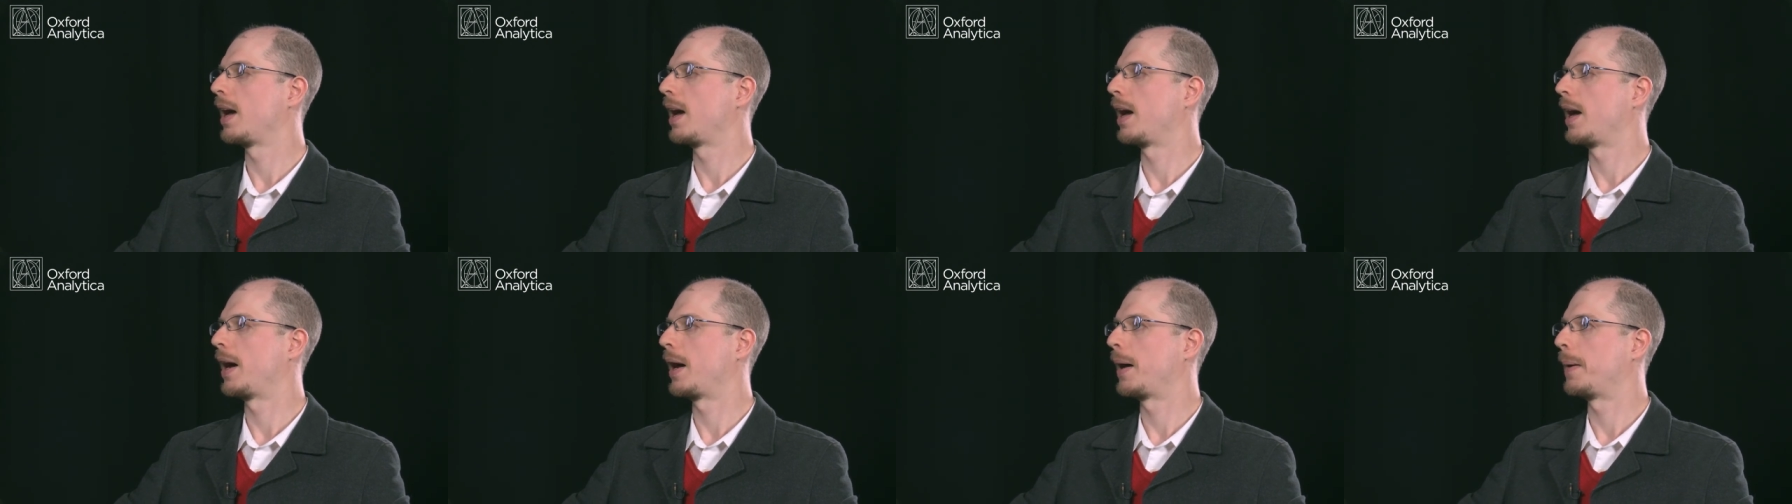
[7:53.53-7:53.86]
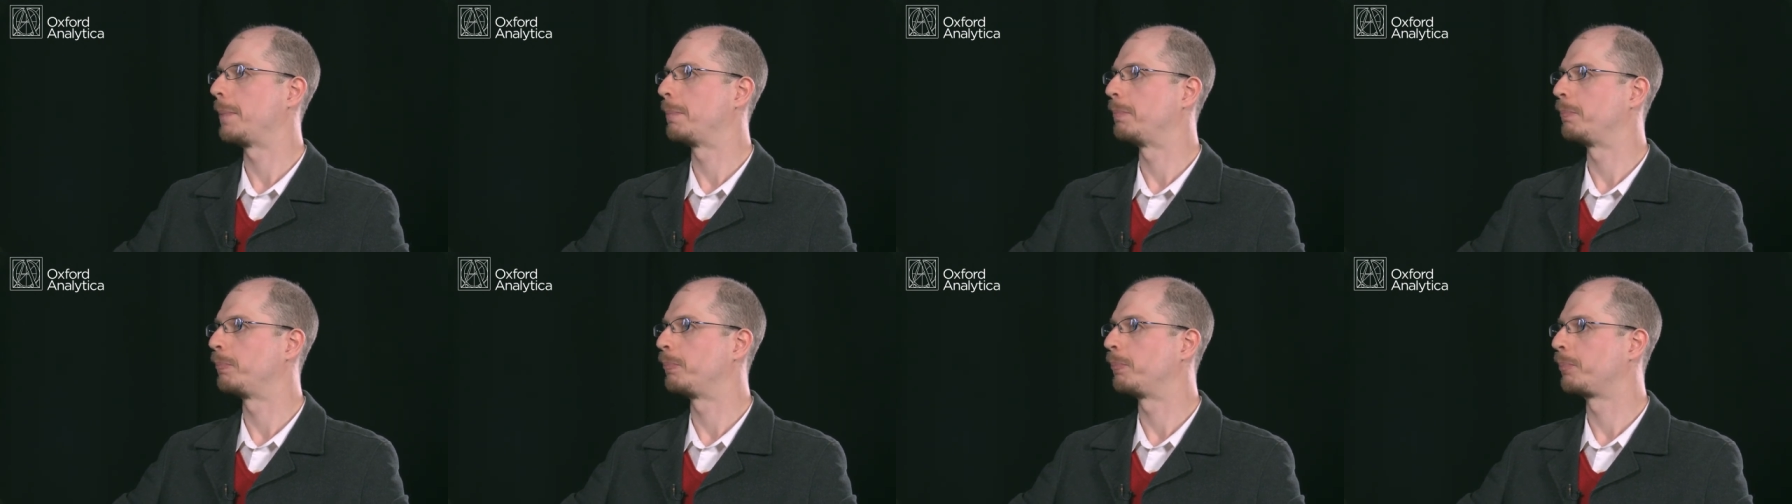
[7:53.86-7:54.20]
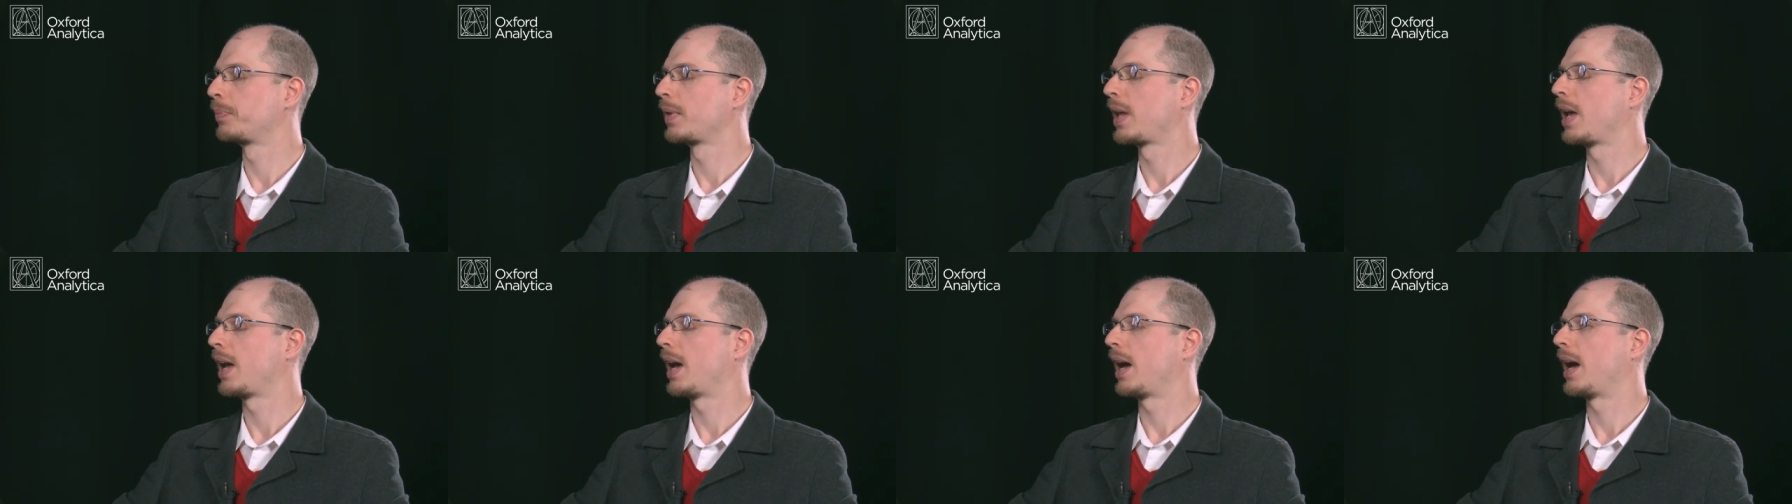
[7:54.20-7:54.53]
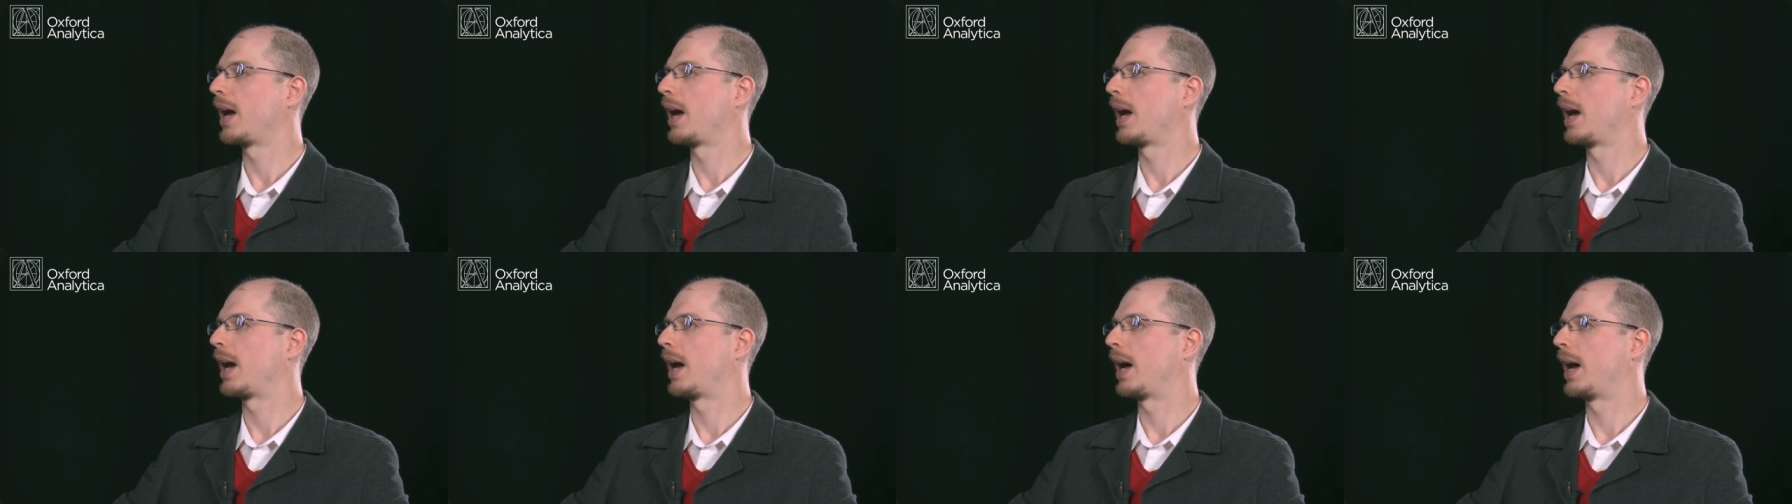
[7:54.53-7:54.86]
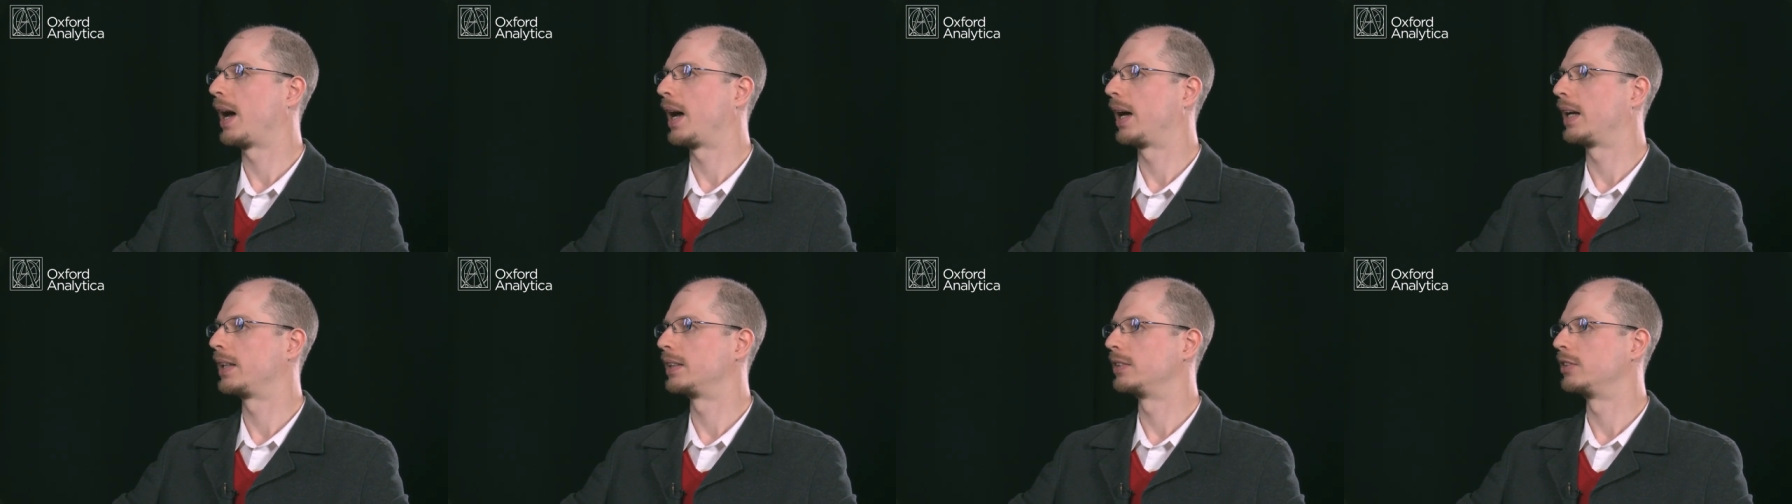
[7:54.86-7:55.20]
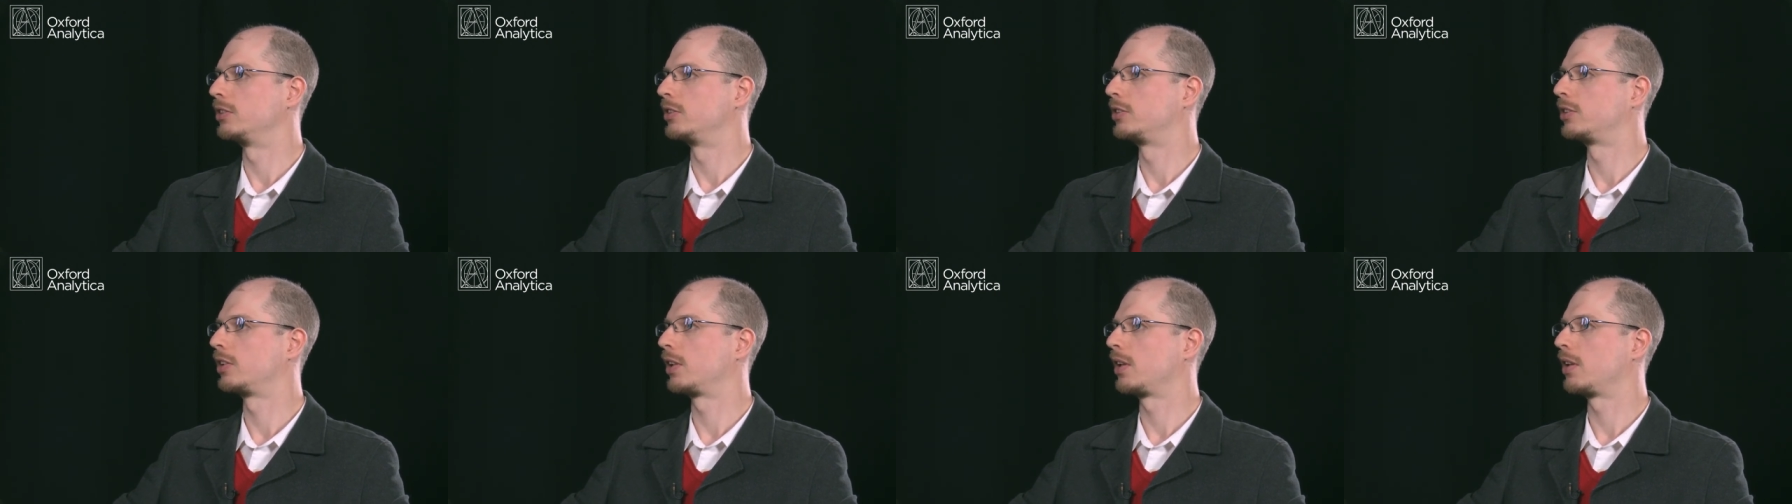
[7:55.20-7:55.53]
Um,
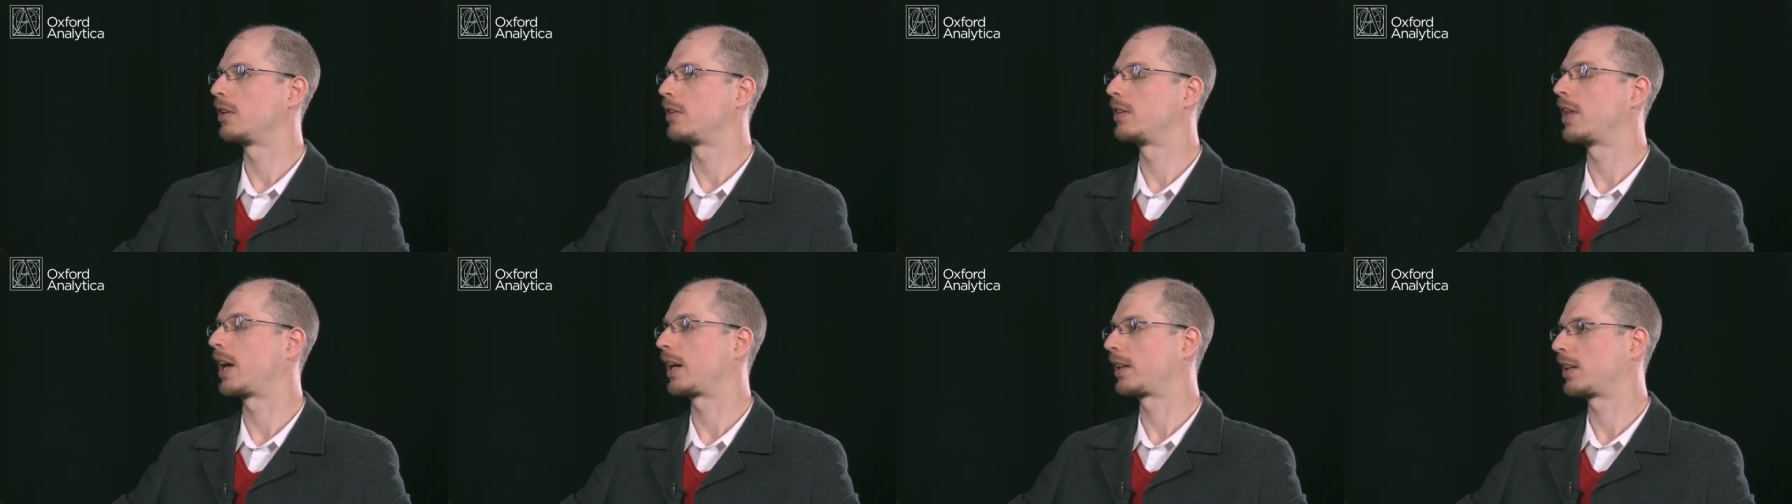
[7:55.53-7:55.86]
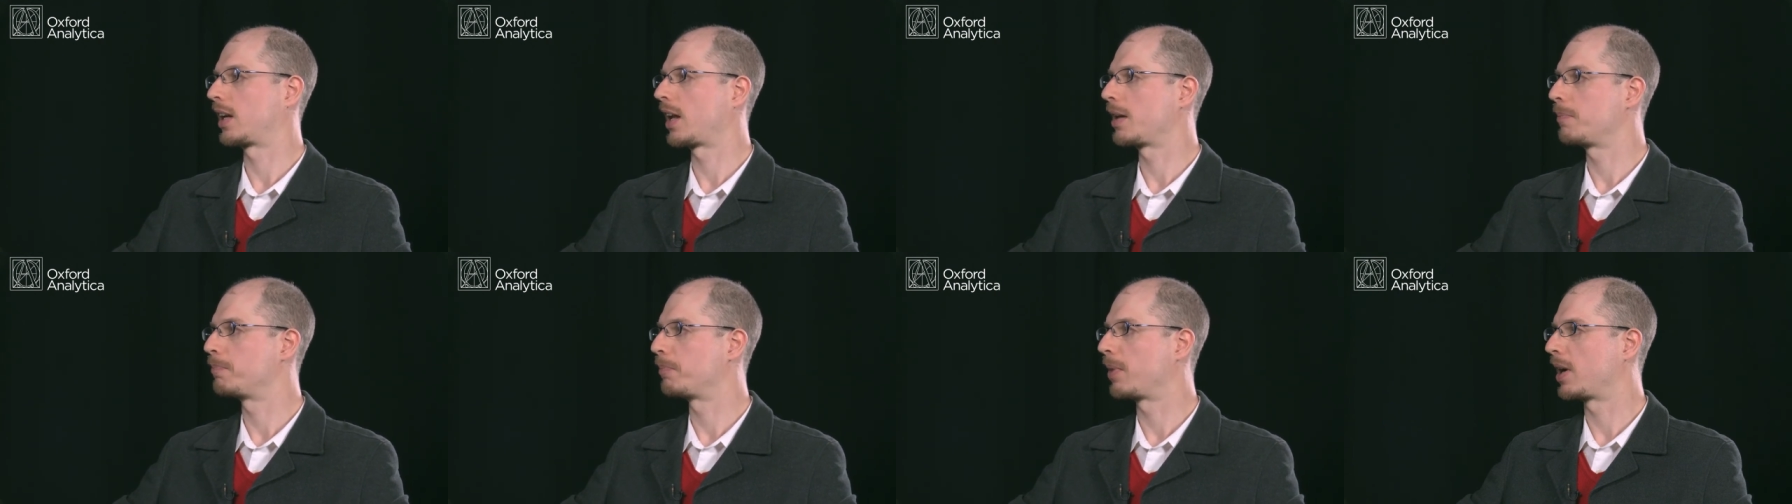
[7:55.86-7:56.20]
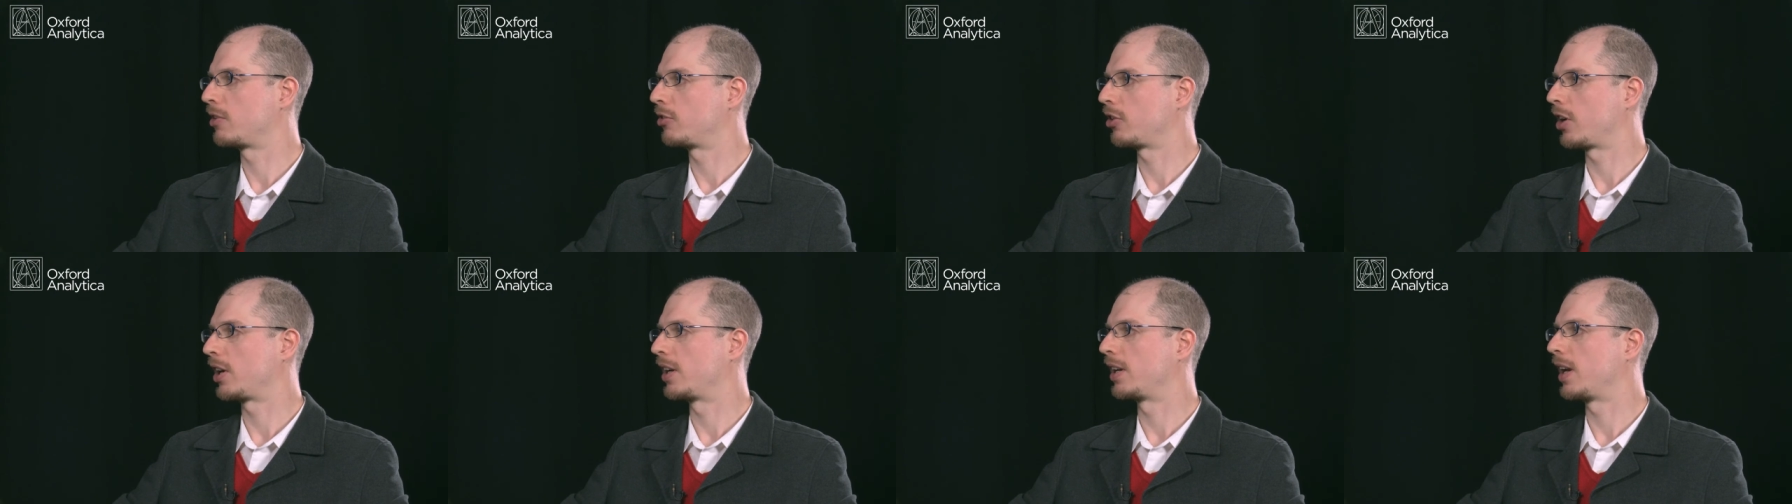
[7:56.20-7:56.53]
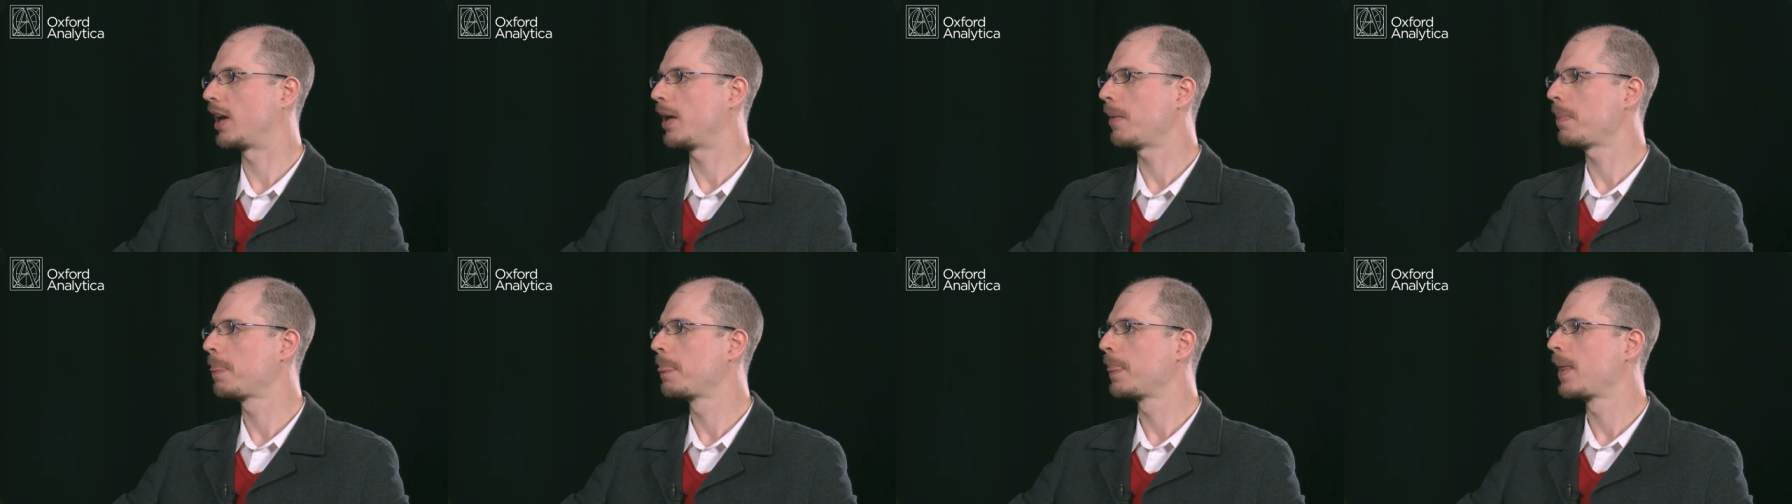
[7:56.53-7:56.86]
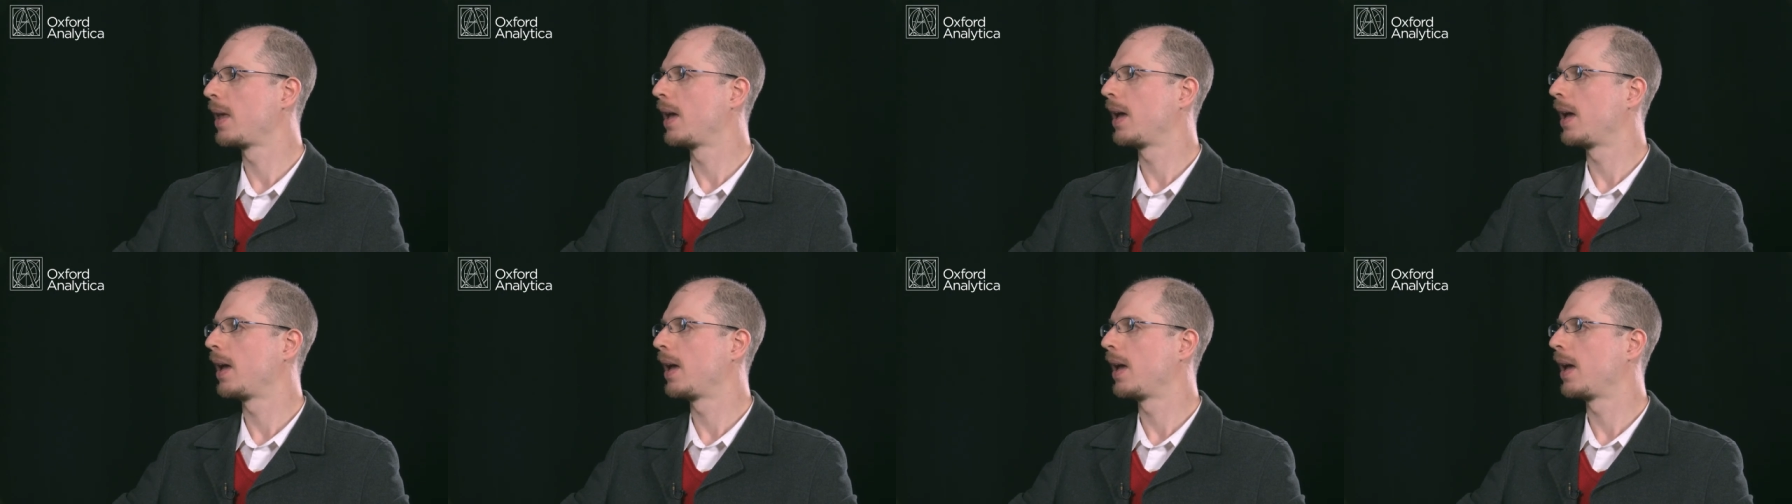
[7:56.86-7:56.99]
and they're claimed by China.